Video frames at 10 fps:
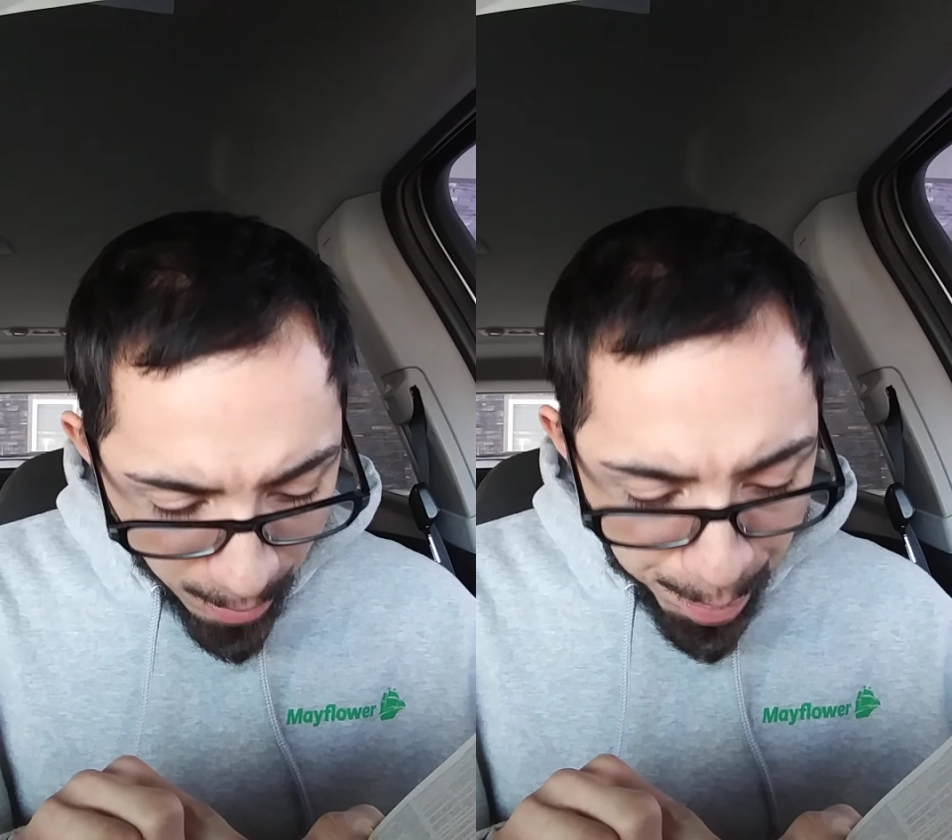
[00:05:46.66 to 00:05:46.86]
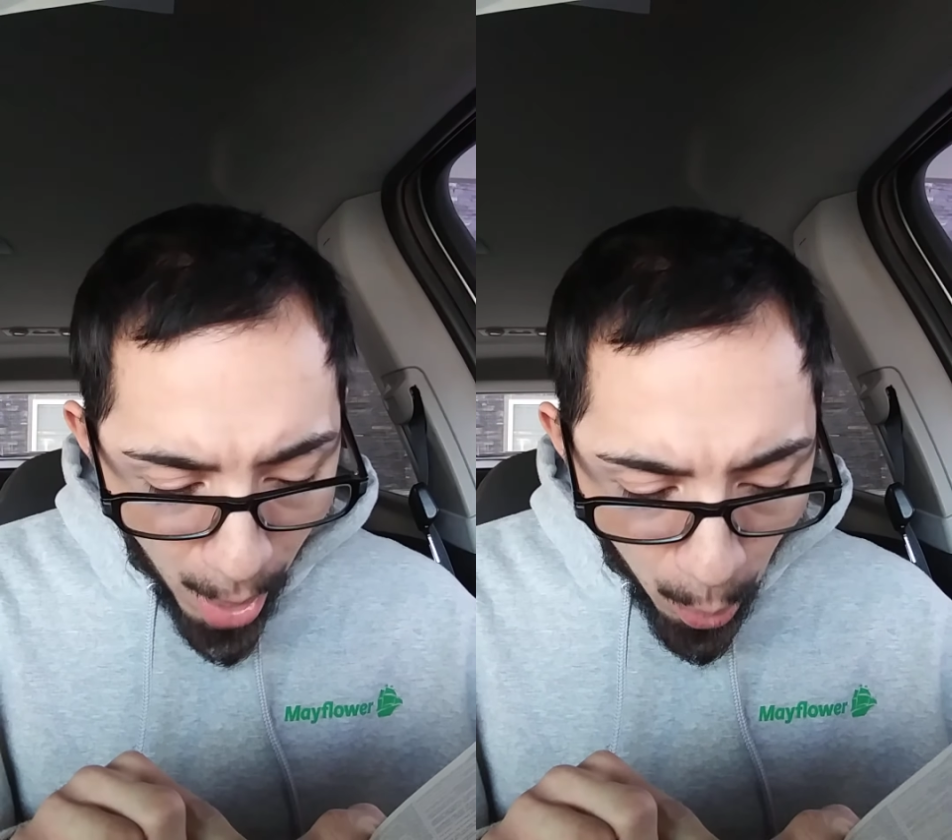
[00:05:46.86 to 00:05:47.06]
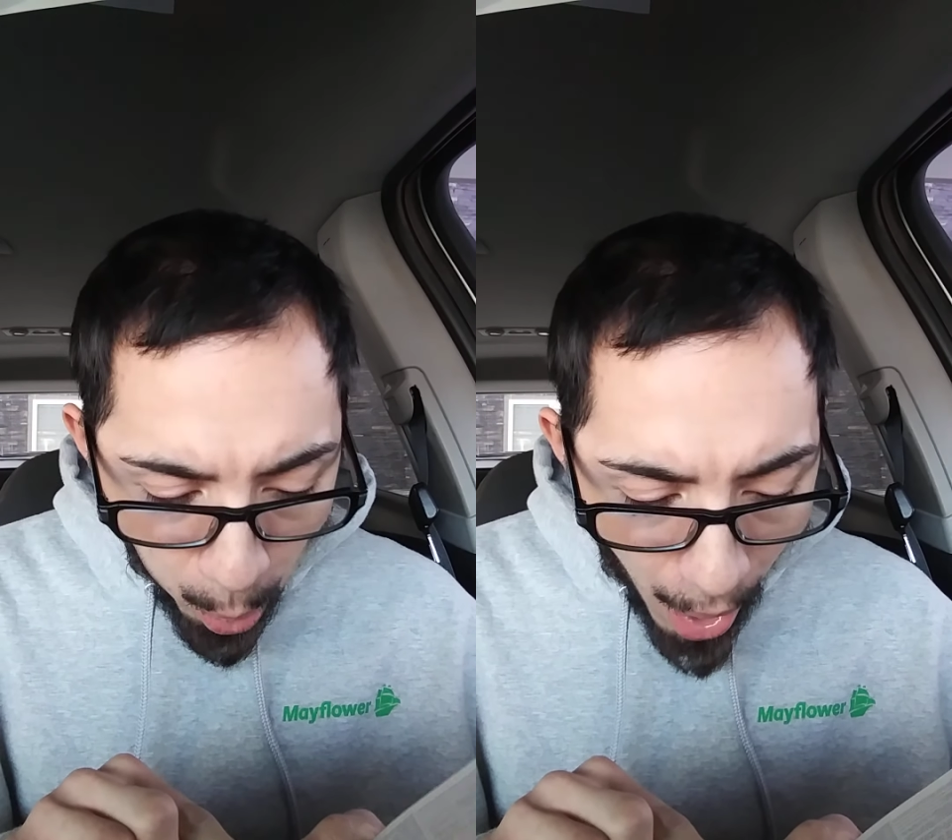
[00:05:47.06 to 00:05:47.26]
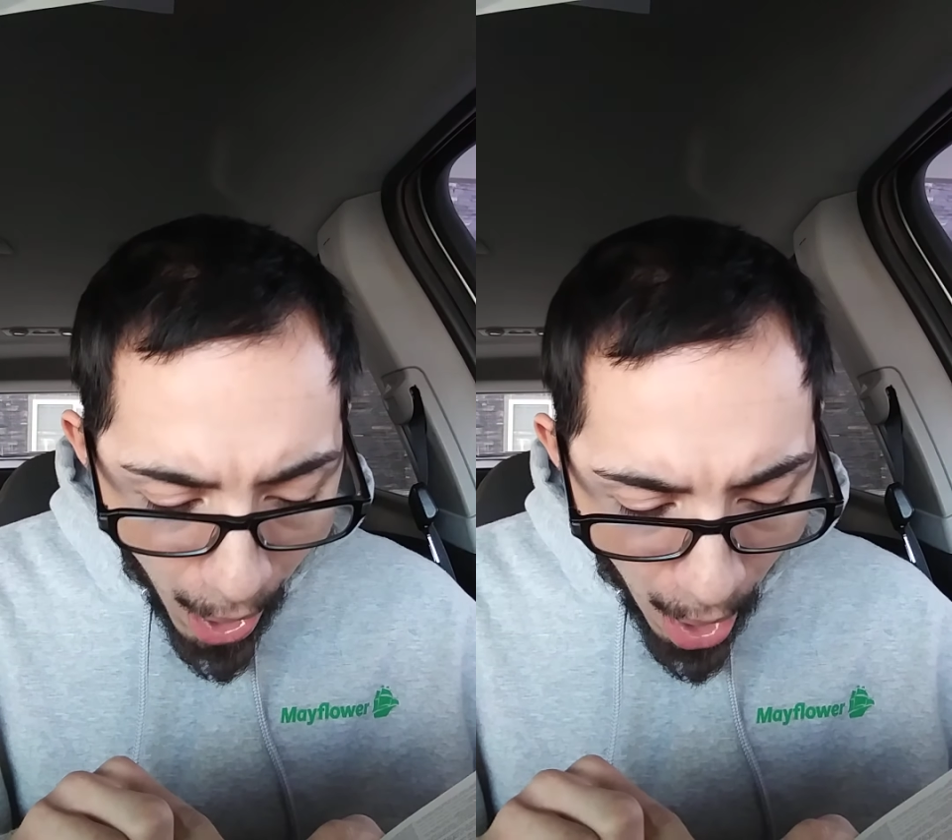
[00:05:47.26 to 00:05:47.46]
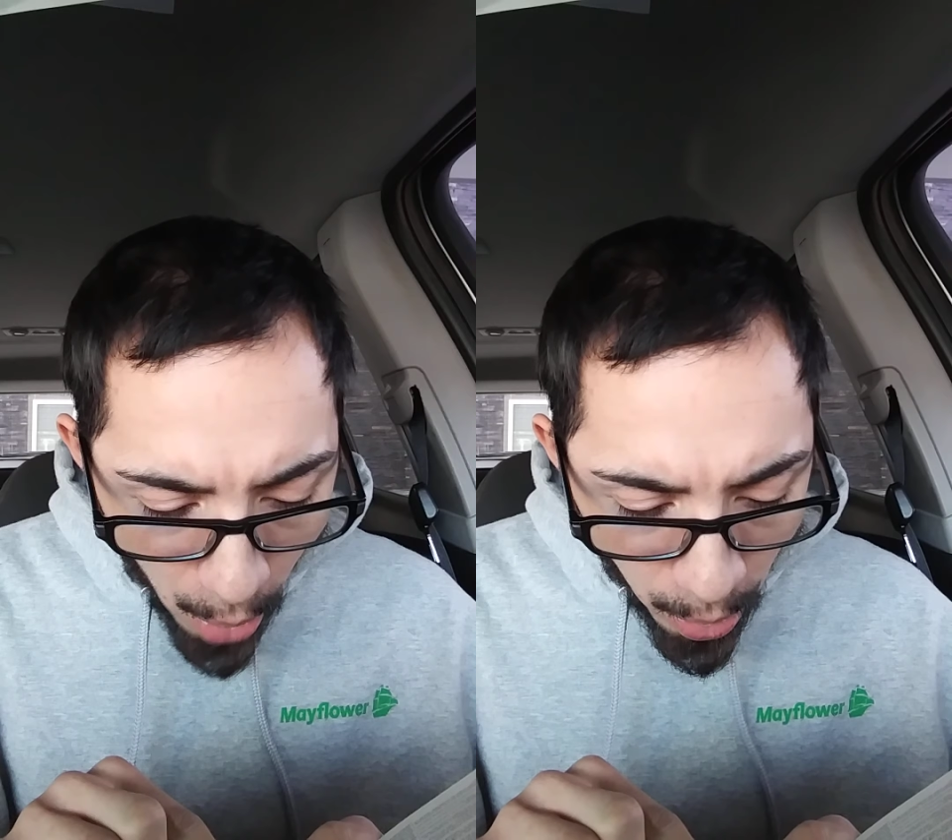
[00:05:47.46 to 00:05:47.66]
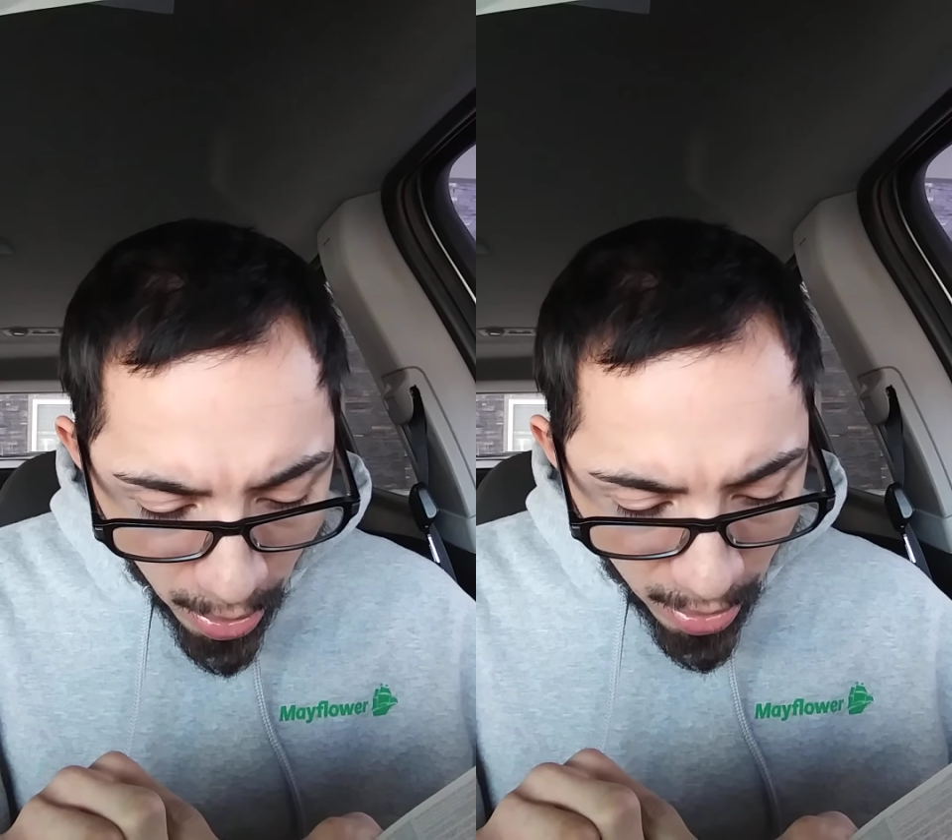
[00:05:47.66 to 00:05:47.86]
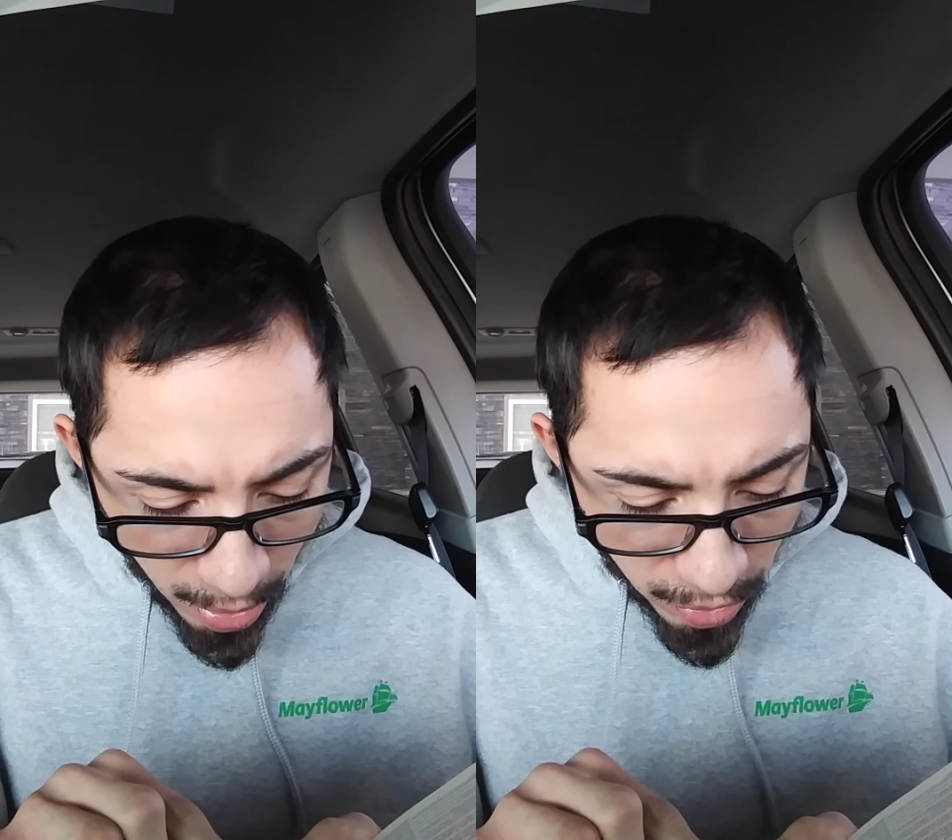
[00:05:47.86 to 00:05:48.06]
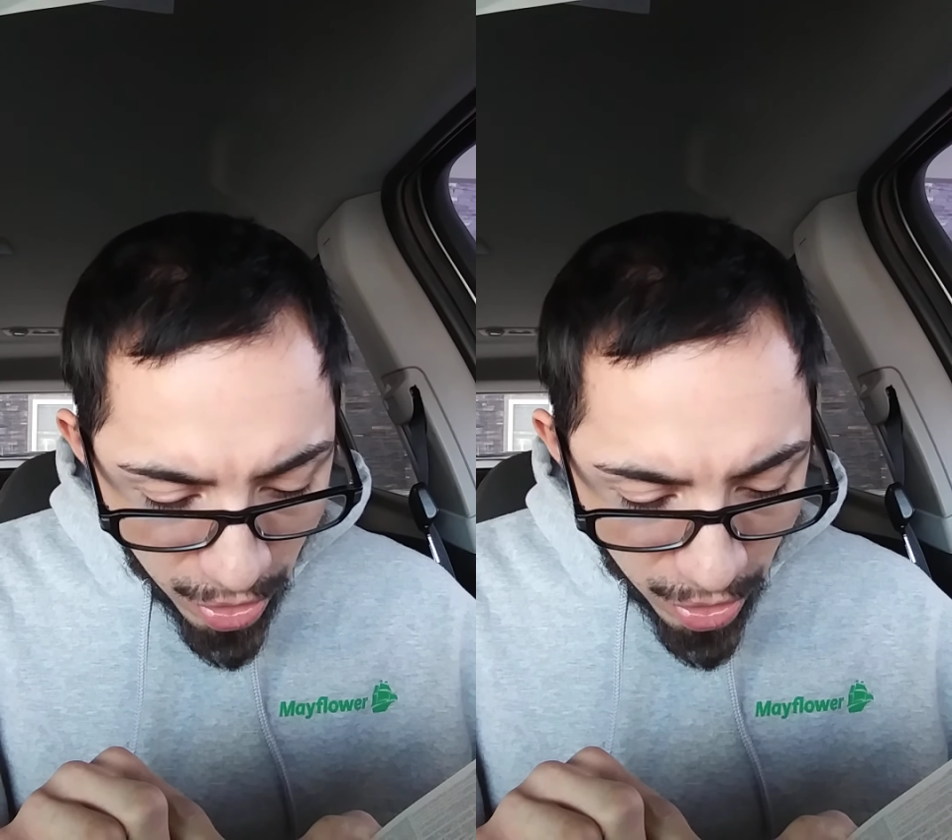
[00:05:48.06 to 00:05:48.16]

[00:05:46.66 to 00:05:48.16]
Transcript: But woe to